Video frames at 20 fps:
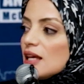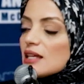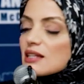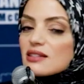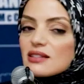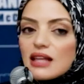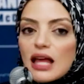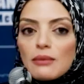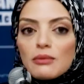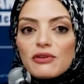
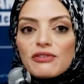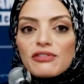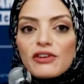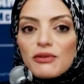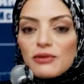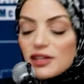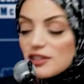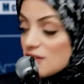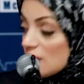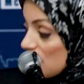
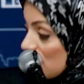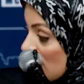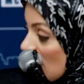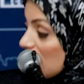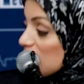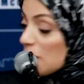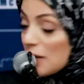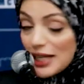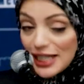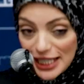Islamophobia is
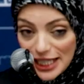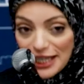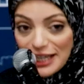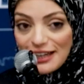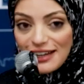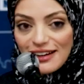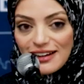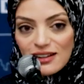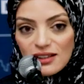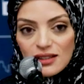defined by
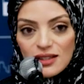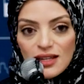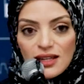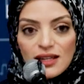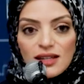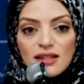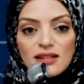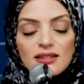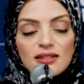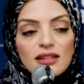care
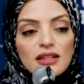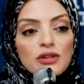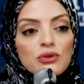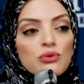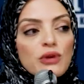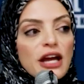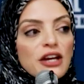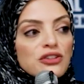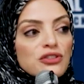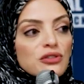as the
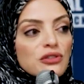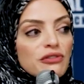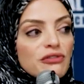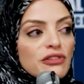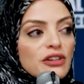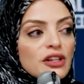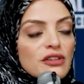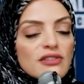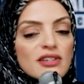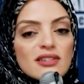irrational
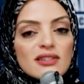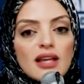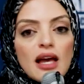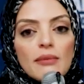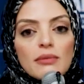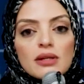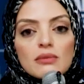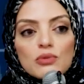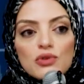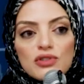fear of
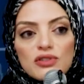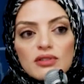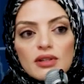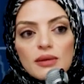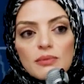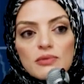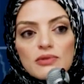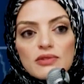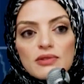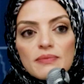Islam and
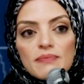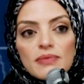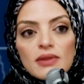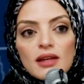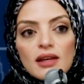Muslims.